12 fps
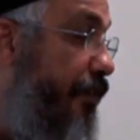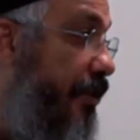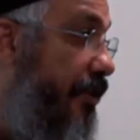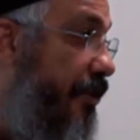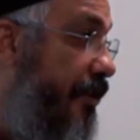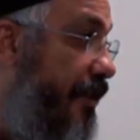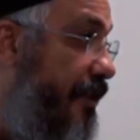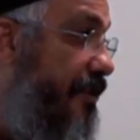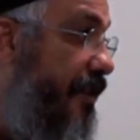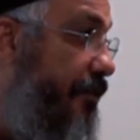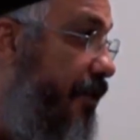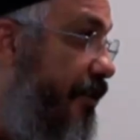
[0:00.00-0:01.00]
Peter in the
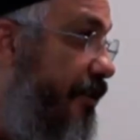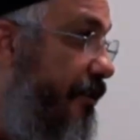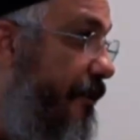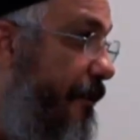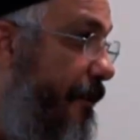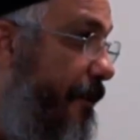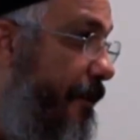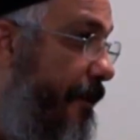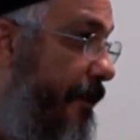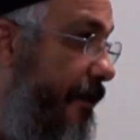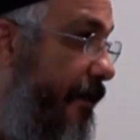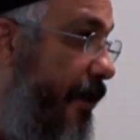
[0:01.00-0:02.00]
same year.
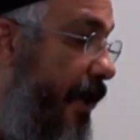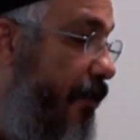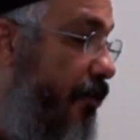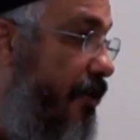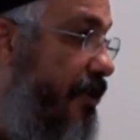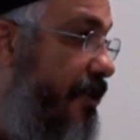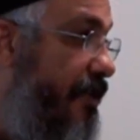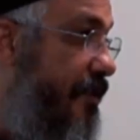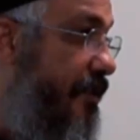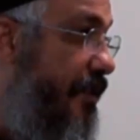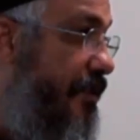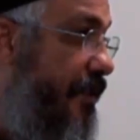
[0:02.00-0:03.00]
And who was
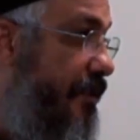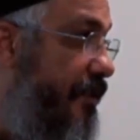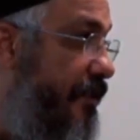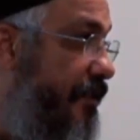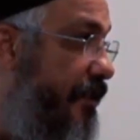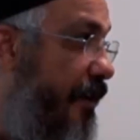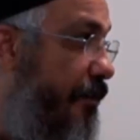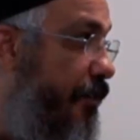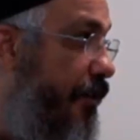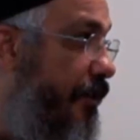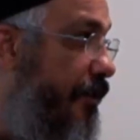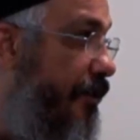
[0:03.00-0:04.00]
the Caesar, the
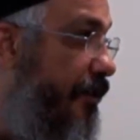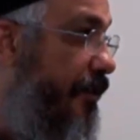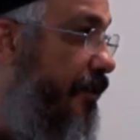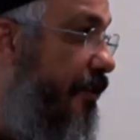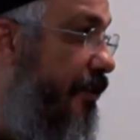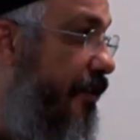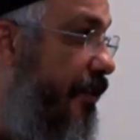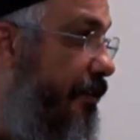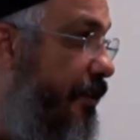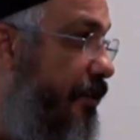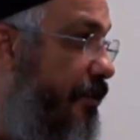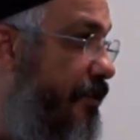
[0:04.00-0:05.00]
emperor?
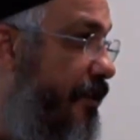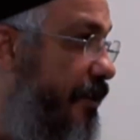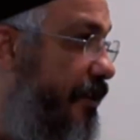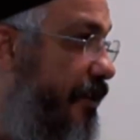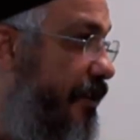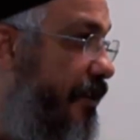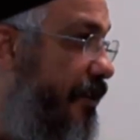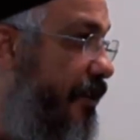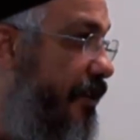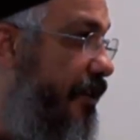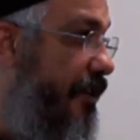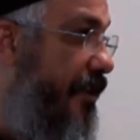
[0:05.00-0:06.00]
Anybody knows?
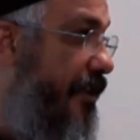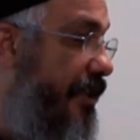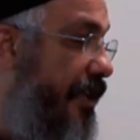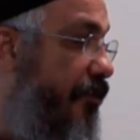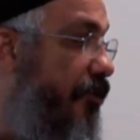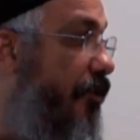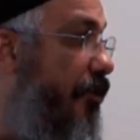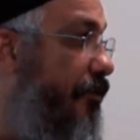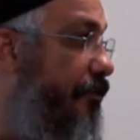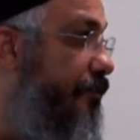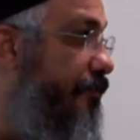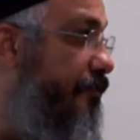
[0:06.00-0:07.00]
Nero.
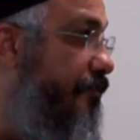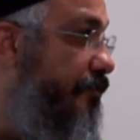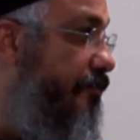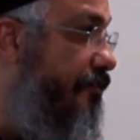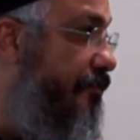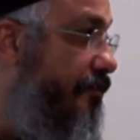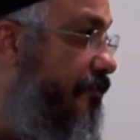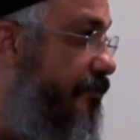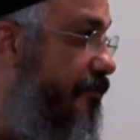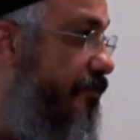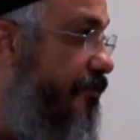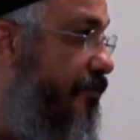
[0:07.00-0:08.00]

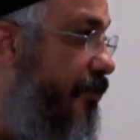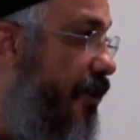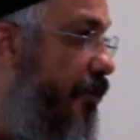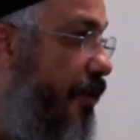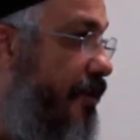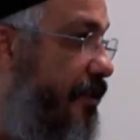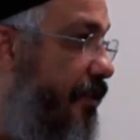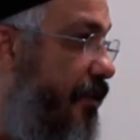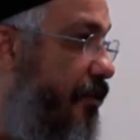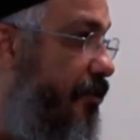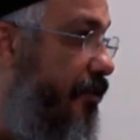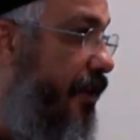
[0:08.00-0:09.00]
Nero is the one
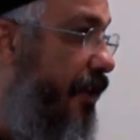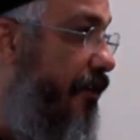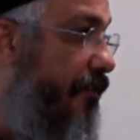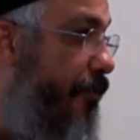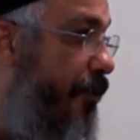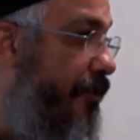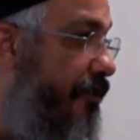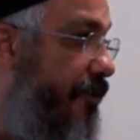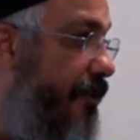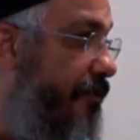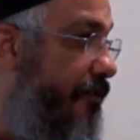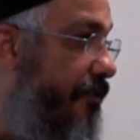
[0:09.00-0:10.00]
who took care of both of
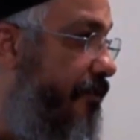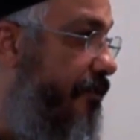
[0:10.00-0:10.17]
them.